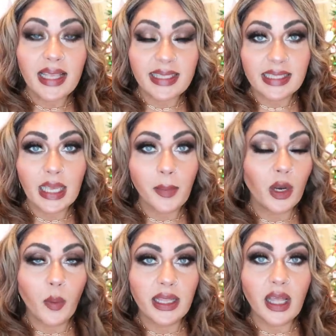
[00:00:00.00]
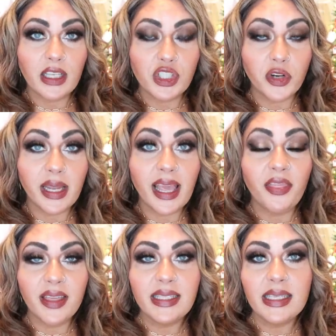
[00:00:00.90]
Since I'm on a weight loss
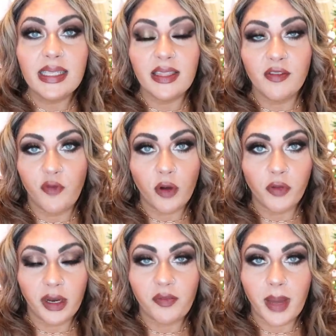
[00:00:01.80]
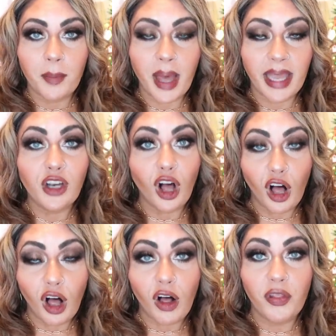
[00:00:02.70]
journey, this is at the forefront of my mind
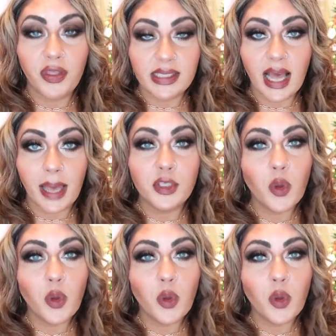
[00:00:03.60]
all the time.